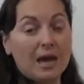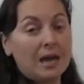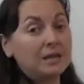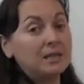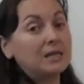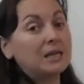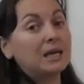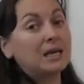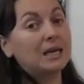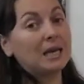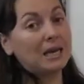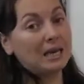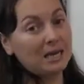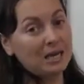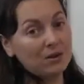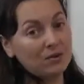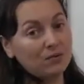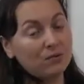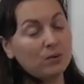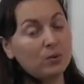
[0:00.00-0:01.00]
And
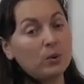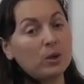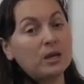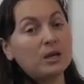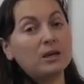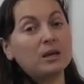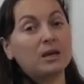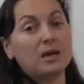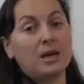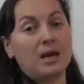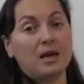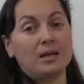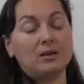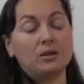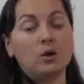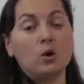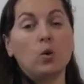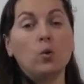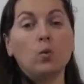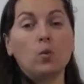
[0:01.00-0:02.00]
if we
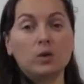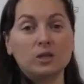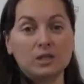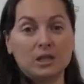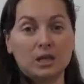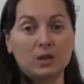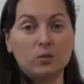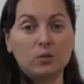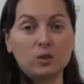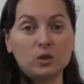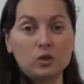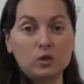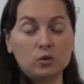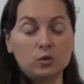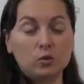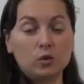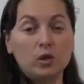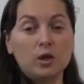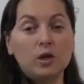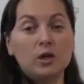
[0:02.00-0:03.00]
can, what can we
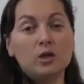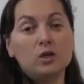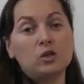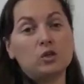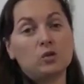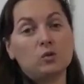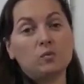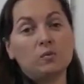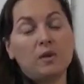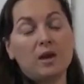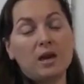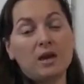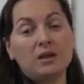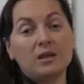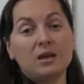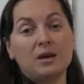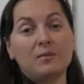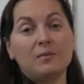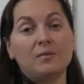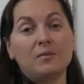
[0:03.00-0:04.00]
do to
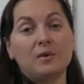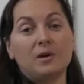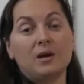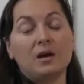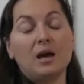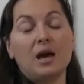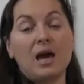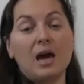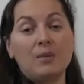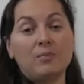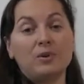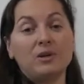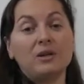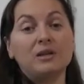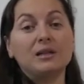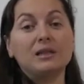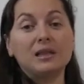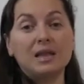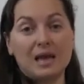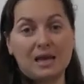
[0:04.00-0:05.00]
make them
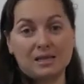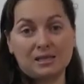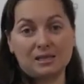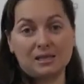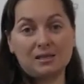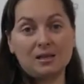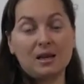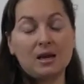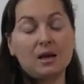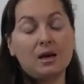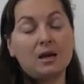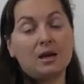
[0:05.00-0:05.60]
happening less?